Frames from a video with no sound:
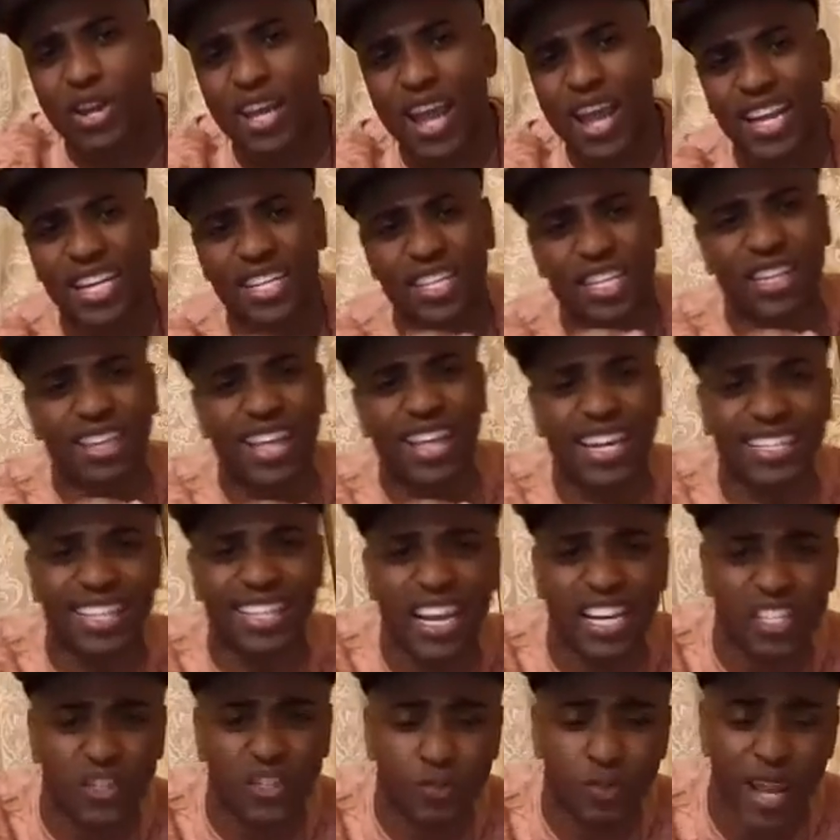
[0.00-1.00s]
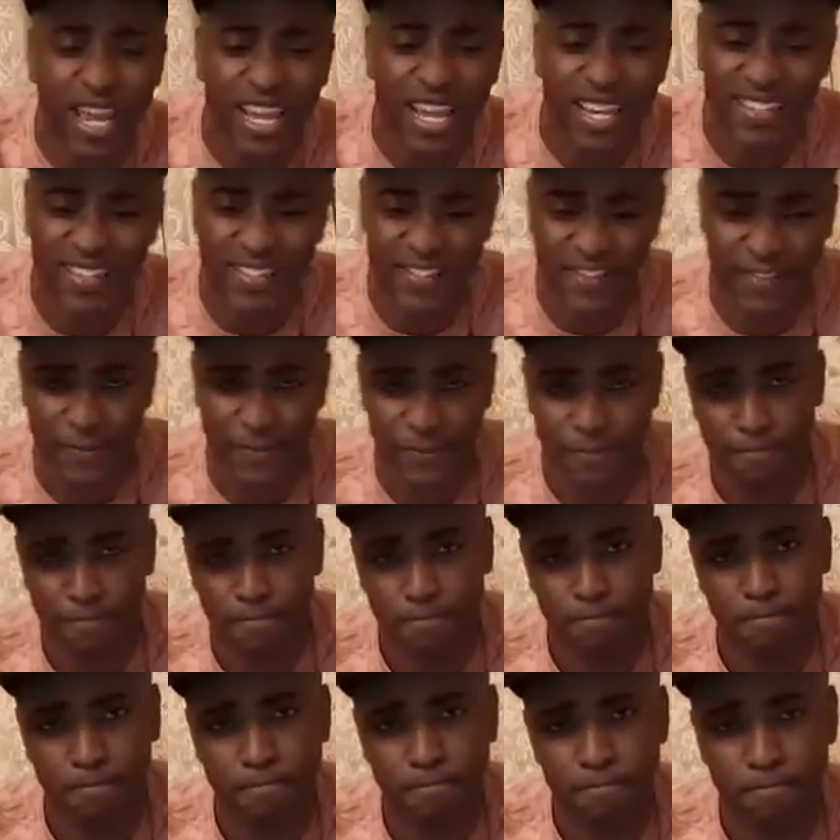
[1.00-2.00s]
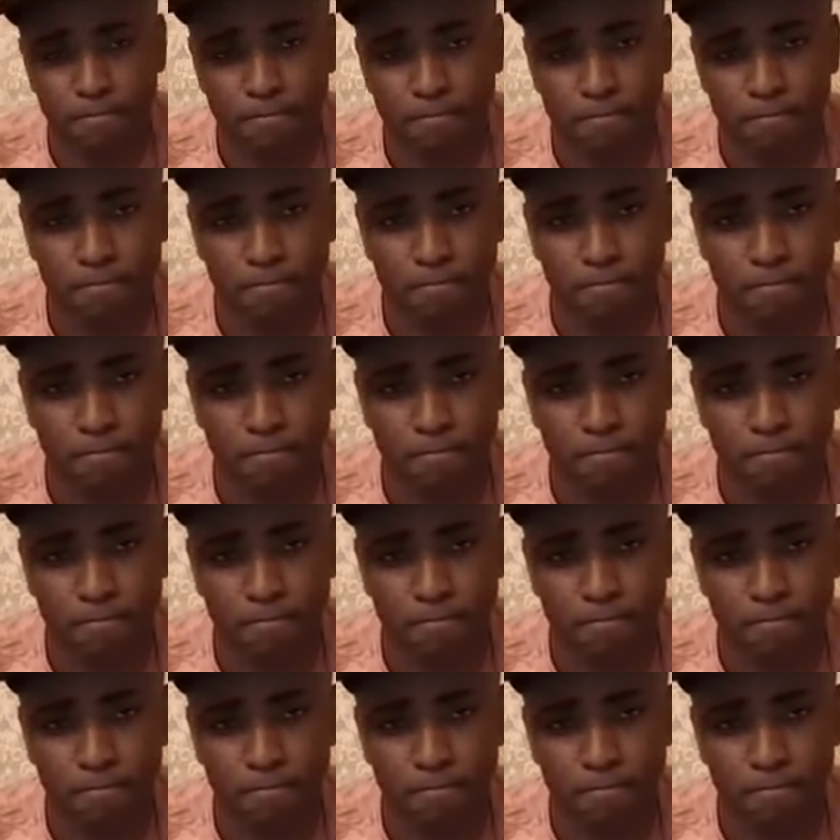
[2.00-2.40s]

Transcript: The byproduct of this attack